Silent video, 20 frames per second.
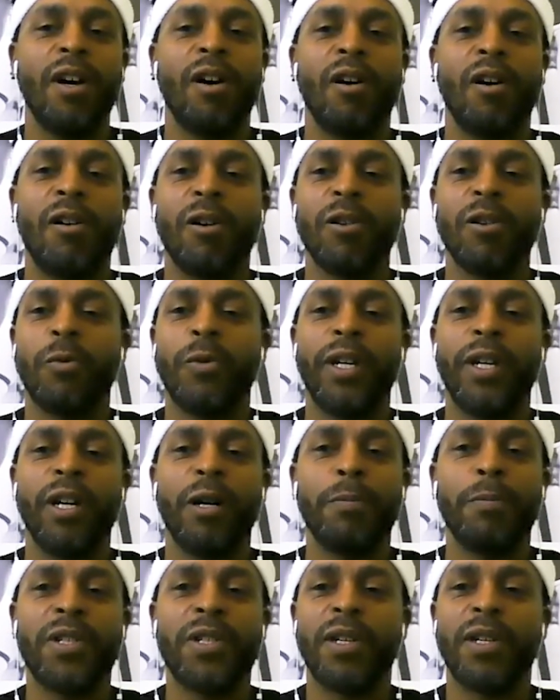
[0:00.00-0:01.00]
all the way
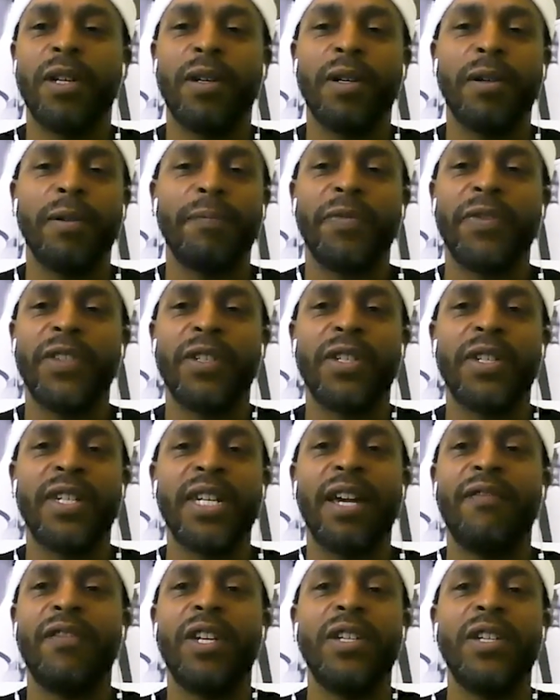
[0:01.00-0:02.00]
up to
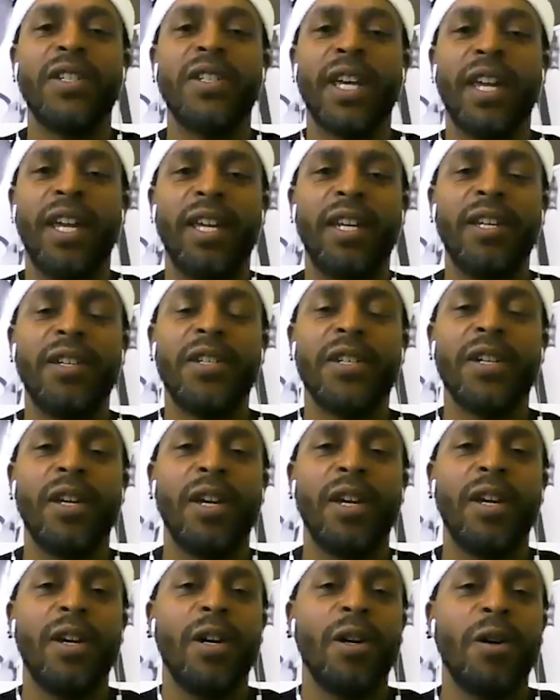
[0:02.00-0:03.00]
70s, 80s,
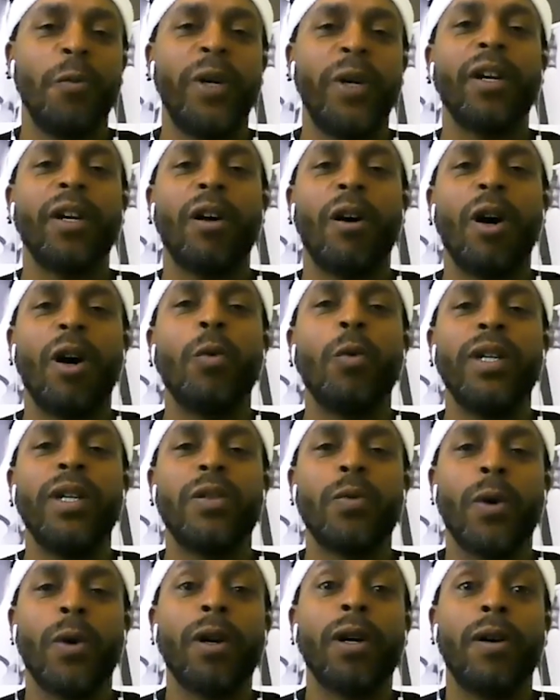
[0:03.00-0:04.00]
we can always
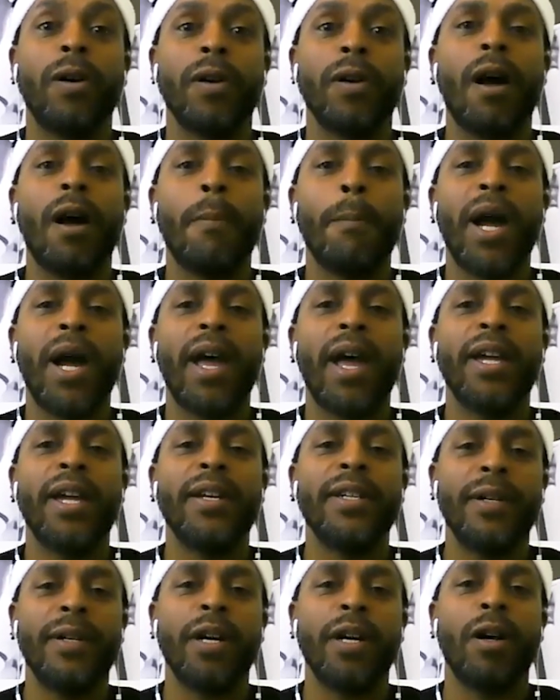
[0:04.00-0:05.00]
work on our mind
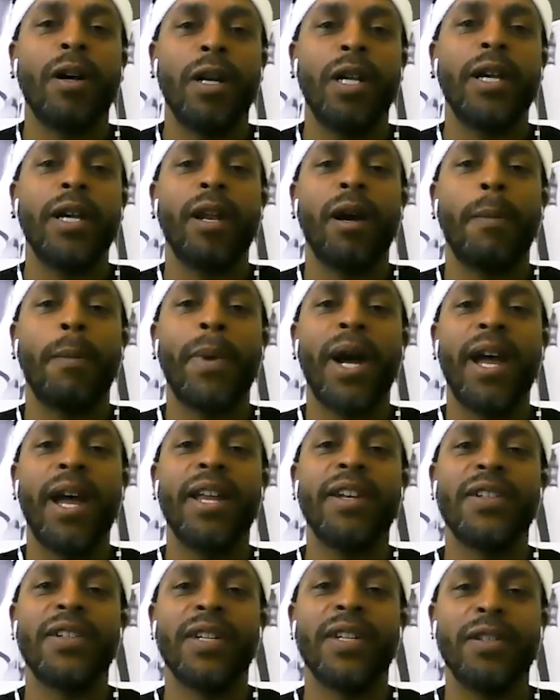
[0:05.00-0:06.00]
and our
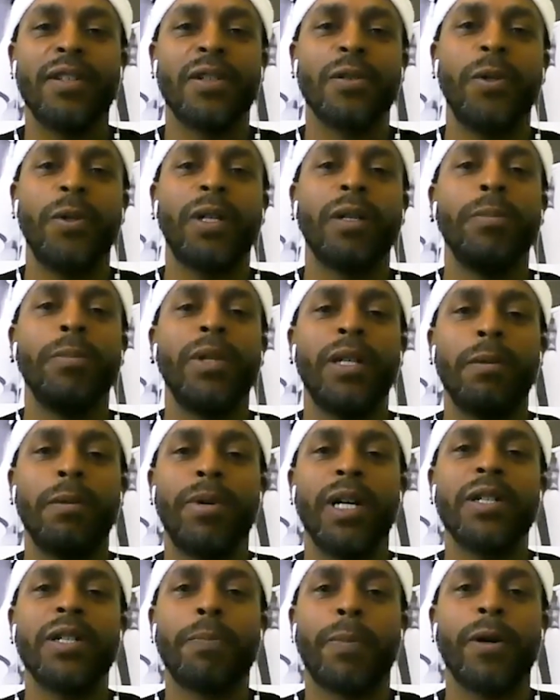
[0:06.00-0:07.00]
mindset so we can be the
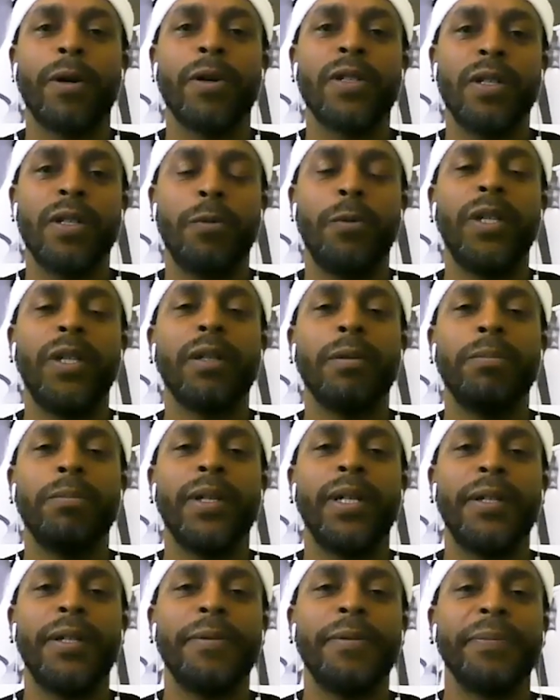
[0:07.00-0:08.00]
best person that we can be.